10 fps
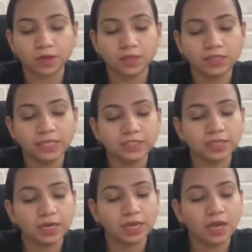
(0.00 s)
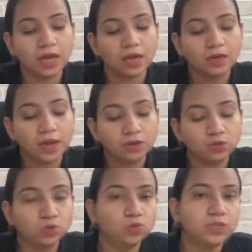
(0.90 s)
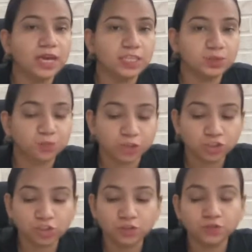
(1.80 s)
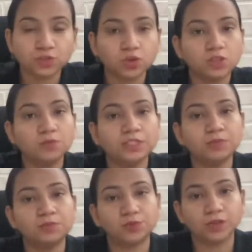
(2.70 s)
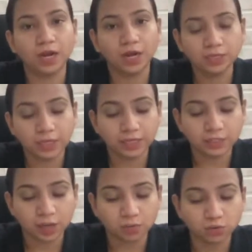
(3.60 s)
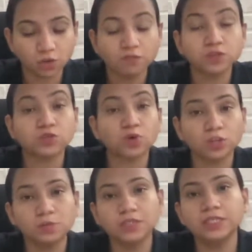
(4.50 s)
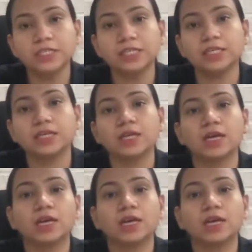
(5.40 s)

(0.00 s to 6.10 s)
yes, do the expression of solubility product in terms of solubility.